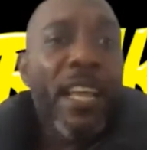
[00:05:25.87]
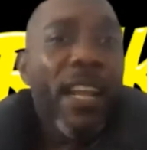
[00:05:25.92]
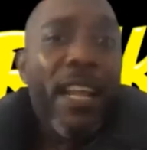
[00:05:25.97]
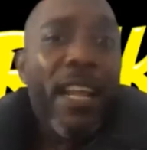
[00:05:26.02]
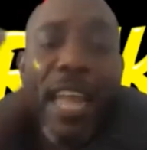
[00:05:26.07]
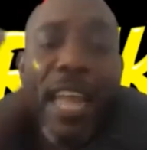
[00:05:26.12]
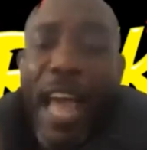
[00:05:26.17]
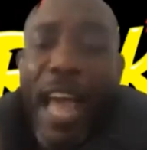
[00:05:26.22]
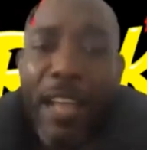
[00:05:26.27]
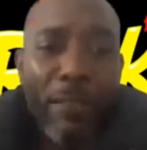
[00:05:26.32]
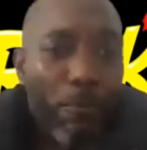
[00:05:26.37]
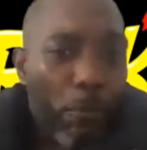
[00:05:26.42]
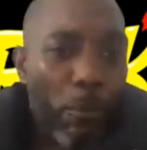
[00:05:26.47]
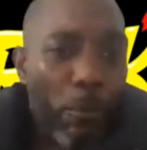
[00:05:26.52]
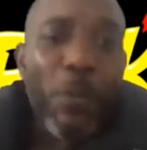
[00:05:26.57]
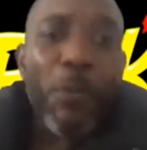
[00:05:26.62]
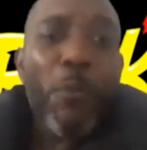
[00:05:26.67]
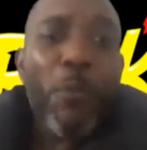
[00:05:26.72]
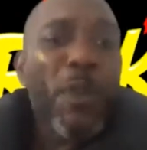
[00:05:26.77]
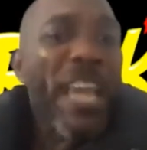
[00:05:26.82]
Like,
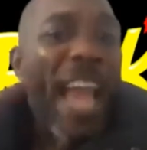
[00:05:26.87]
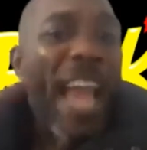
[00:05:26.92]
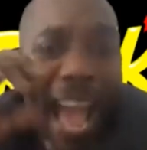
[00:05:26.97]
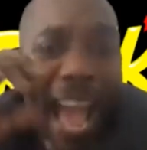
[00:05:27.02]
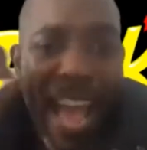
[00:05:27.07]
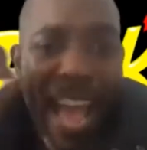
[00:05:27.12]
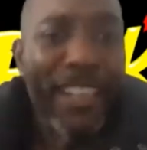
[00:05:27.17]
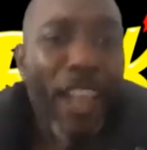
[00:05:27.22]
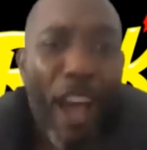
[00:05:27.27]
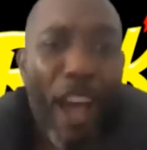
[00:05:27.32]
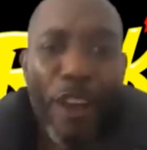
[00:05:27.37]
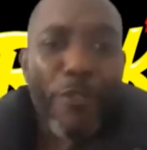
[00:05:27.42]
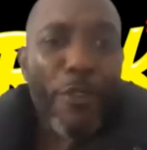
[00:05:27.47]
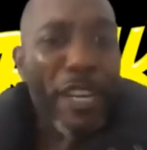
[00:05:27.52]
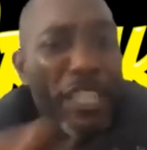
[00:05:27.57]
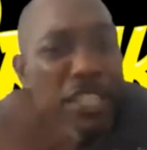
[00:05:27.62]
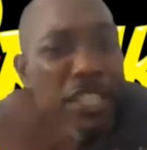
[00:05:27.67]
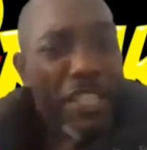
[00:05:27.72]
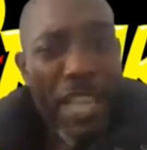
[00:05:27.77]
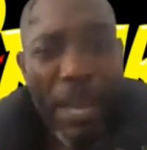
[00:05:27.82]
we had our great
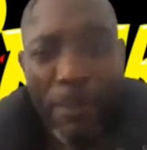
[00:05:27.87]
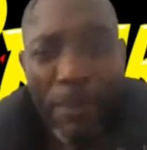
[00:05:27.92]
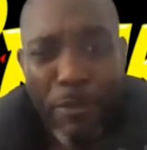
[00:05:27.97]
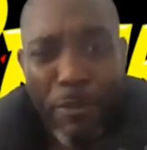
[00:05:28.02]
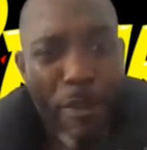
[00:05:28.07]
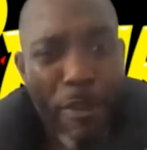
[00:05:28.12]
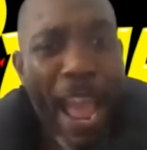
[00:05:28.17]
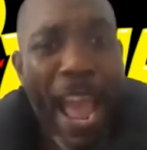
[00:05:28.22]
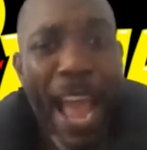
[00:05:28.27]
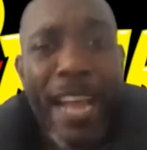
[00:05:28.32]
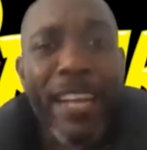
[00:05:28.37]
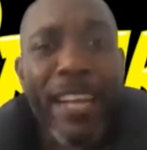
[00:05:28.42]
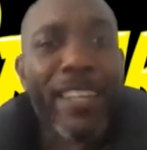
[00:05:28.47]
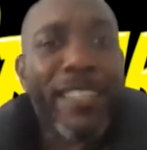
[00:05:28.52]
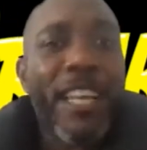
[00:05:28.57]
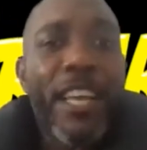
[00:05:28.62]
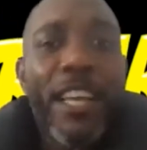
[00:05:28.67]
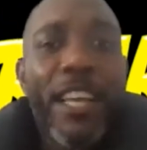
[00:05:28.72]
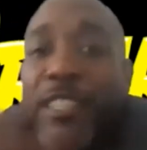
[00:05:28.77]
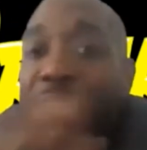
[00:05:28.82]
Shabba
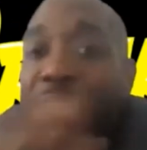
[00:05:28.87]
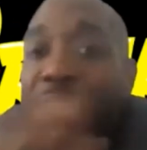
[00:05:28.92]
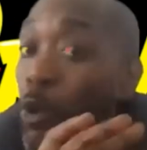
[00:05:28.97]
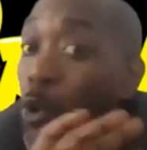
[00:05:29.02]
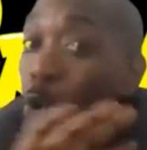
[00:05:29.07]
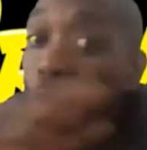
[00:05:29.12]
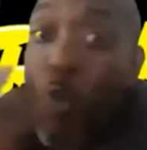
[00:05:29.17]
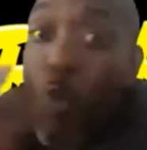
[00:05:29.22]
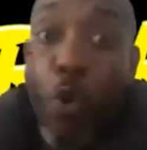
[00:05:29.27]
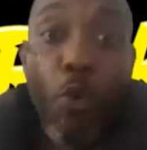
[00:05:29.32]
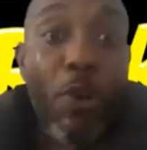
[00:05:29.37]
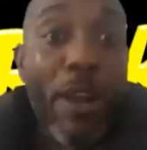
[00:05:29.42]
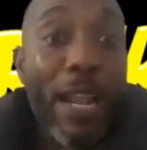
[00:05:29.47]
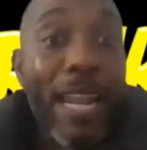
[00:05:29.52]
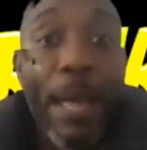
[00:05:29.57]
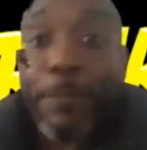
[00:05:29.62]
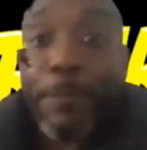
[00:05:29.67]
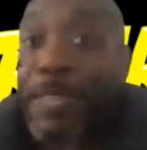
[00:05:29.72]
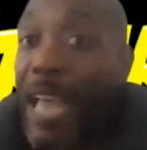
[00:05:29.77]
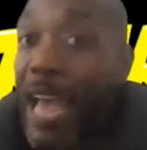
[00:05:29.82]
Ranks. They all
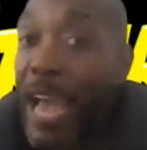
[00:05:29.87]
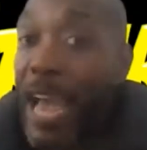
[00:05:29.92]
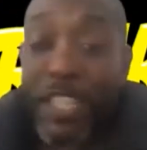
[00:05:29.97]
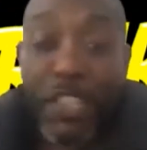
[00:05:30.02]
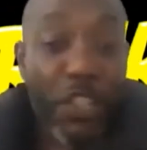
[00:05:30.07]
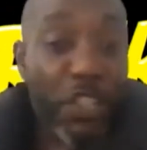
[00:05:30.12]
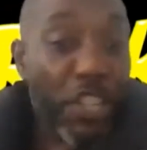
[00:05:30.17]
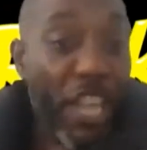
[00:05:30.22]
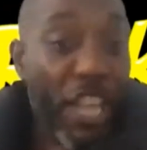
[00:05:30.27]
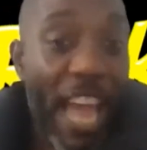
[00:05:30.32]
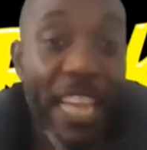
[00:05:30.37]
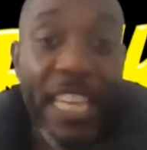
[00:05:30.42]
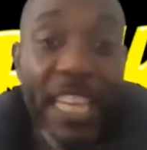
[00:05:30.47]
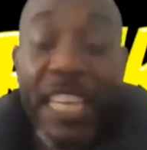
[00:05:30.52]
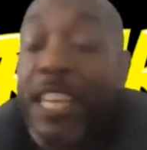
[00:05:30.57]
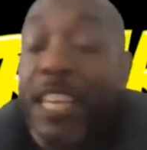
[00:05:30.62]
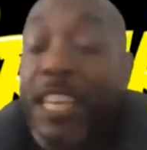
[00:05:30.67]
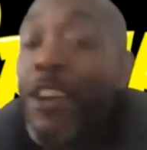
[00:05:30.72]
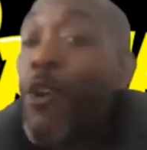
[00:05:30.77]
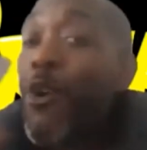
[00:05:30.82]
clapped it out.
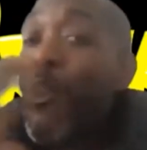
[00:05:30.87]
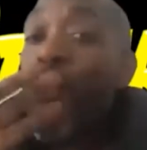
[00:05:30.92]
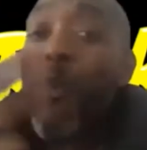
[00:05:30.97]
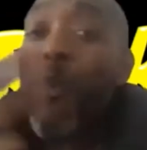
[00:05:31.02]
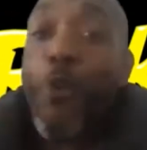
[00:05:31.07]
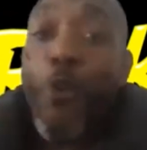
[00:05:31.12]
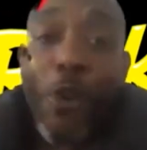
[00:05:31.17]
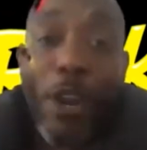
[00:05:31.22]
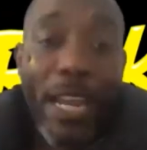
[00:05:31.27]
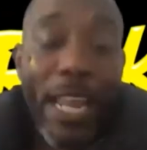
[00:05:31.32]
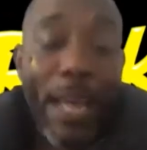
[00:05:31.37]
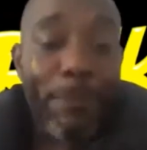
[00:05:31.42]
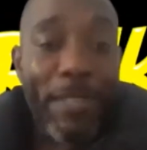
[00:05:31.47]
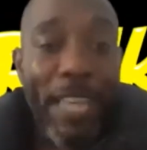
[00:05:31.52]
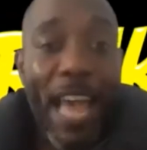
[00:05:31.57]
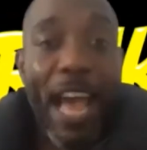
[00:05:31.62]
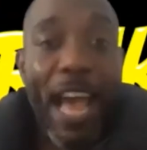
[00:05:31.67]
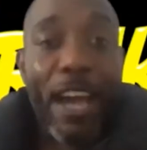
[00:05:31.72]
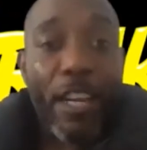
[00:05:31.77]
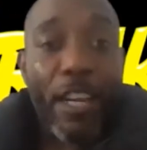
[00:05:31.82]
Shaggy, all clapped it
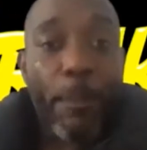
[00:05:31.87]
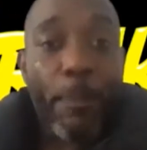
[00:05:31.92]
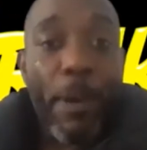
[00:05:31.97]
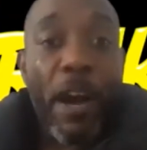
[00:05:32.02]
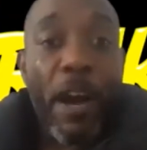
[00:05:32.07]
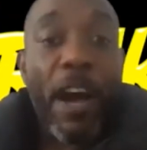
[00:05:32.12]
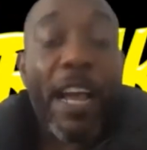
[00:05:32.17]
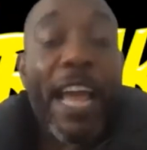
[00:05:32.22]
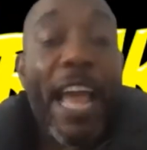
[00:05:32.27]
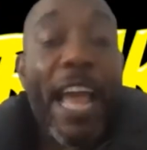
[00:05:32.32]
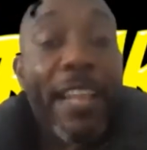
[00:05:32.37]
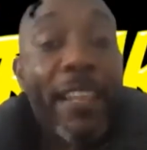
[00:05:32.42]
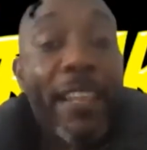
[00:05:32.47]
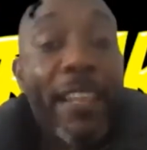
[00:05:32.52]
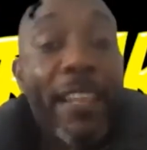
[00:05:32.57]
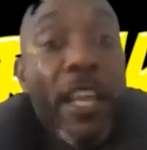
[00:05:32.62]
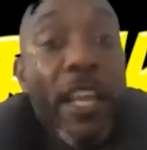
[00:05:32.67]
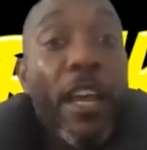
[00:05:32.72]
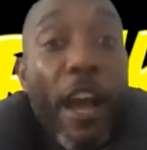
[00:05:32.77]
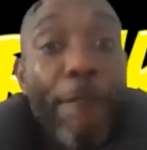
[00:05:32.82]
out of the park. And
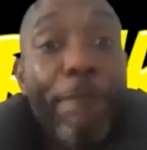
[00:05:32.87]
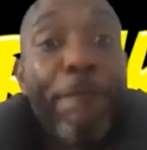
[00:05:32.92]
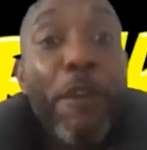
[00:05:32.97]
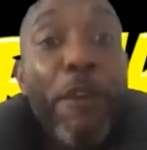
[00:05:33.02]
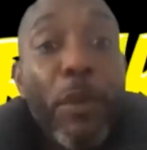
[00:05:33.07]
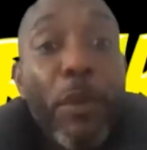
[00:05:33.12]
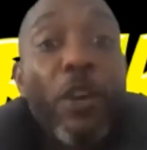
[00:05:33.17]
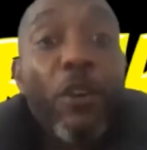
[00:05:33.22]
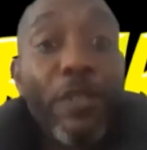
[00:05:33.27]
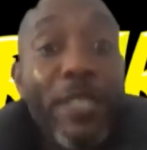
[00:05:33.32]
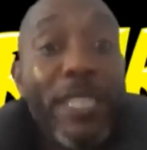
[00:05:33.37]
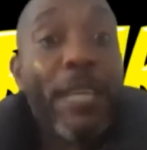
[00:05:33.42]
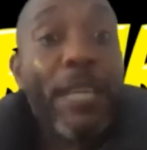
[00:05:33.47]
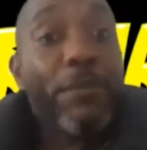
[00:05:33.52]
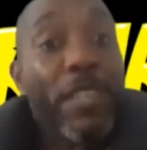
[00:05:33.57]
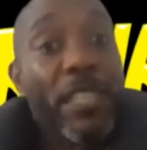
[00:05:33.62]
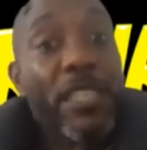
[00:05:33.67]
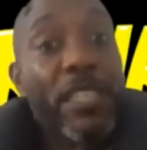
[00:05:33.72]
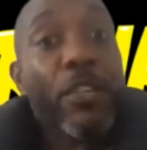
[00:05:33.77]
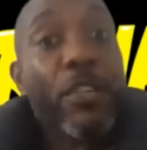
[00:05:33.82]
a few of those names
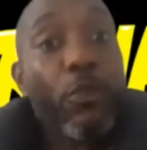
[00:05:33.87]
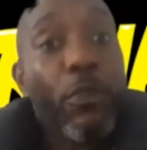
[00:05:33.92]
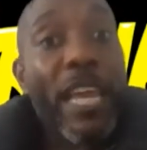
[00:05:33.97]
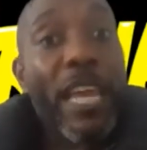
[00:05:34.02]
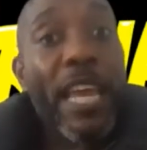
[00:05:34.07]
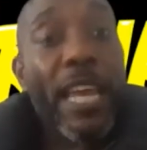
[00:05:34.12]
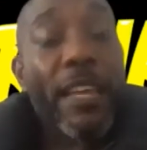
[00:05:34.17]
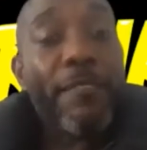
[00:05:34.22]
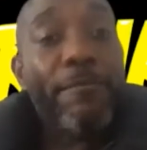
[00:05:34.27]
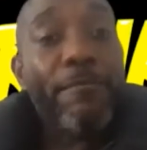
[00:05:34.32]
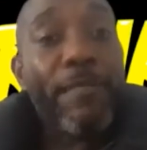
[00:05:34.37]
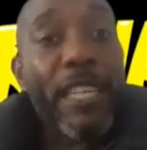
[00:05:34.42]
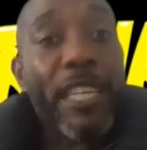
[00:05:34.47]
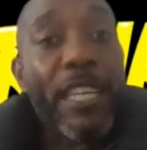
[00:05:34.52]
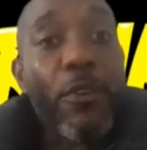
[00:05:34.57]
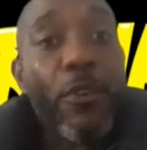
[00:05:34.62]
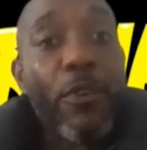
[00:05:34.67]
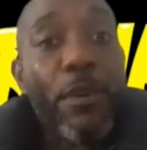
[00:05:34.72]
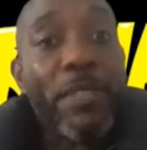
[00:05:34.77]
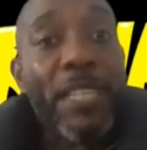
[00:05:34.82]
are still there. You
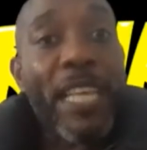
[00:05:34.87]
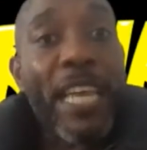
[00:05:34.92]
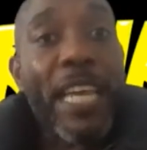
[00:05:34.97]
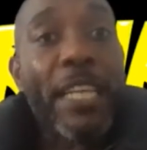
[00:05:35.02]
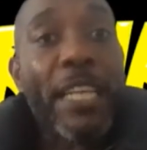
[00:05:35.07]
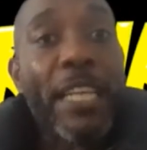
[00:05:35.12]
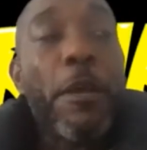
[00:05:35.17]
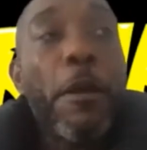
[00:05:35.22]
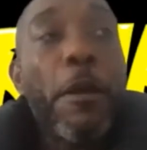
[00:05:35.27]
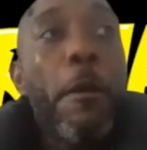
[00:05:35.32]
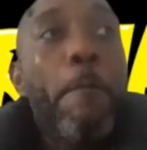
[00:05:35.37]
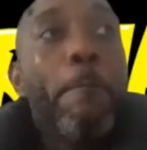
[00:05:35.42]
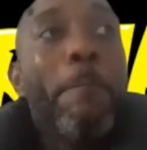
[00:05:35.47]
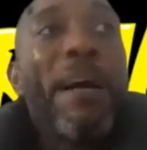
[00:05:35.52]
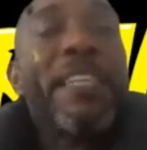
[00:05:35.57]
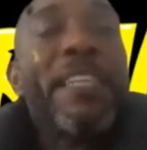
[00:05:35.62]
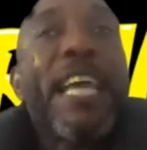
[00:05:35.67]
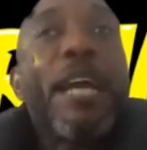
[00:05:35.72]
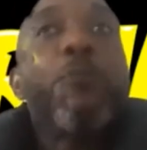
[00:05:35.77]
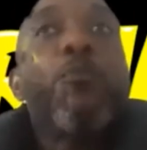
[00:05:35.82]
get what I'm saying?
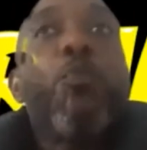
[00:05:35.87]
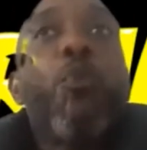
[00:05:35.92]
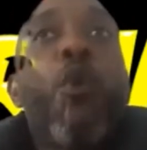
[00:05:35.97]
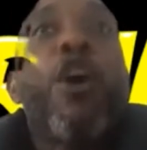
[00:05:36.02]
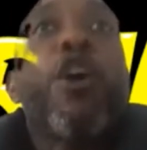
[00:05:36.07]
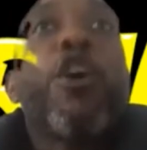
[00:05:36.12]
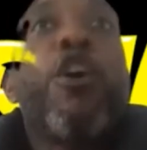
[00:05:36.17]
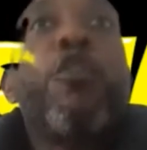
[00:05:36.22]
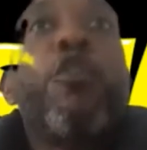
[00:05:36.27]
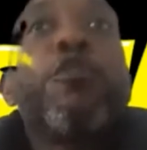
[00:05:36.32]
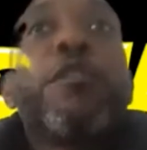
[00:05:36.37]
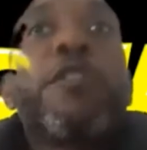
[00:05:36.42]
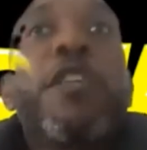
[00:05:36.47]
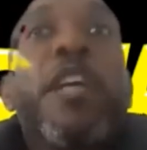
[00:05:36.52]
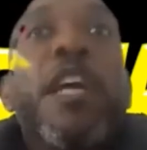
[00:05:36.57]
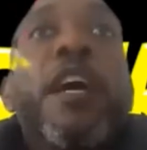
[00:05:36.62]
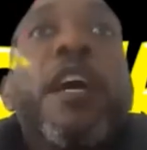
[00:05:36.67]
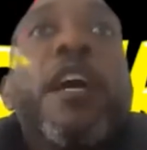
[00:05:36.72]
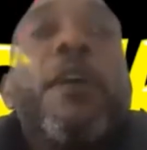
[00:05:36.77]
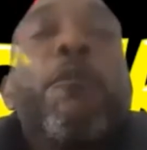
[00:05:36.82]
But then what goes
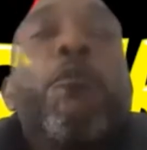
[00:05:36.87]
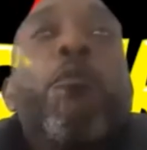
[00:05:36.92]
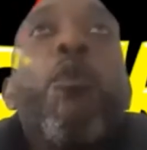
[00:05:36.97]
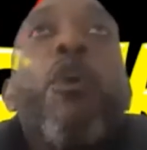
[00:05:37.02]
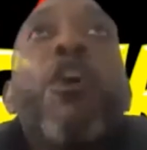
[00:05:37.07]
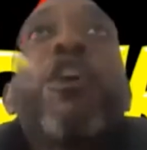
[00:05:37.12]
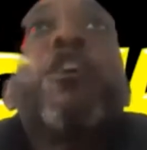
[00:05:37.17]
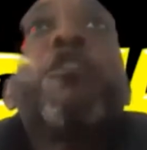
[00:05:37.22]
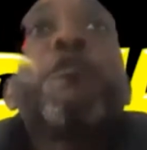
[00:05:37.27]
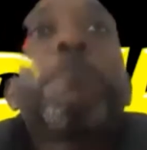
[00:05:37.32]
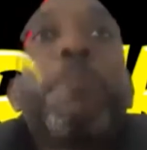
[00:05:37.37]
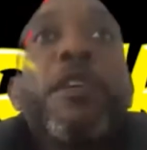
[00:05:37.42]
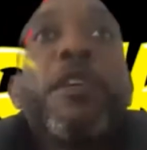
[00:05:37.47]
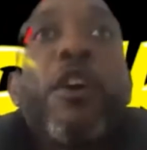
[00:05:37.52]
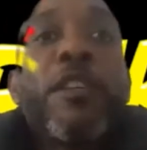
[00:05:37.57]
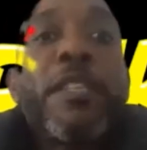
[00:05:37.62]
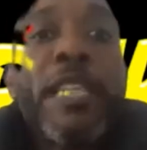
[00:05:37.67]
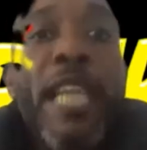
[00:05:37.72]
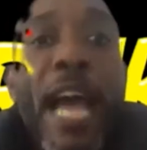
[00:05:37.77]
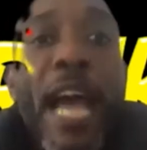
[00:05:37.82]
what goes
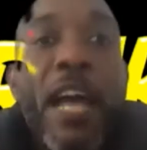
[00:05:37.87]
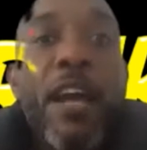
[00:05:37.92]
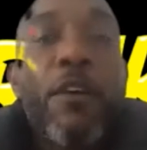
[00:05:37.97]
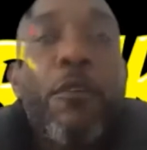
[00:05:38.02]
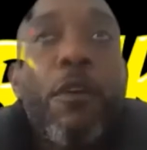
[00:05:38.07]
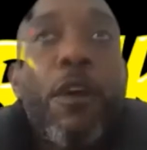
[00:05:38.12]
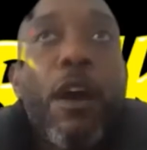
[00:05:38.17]
beyond that?